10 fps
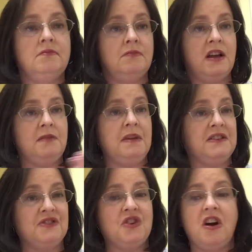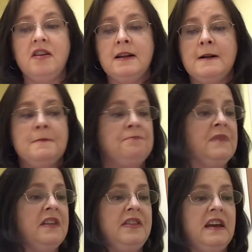mason jar,
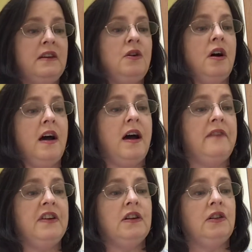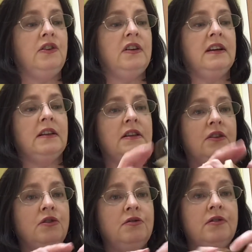then I've included a
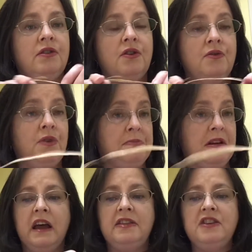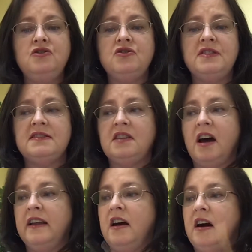little ribbon, and then you'll just
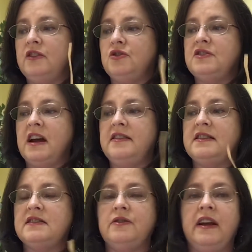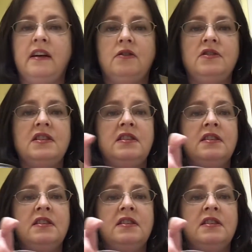tie on. You'll tie this around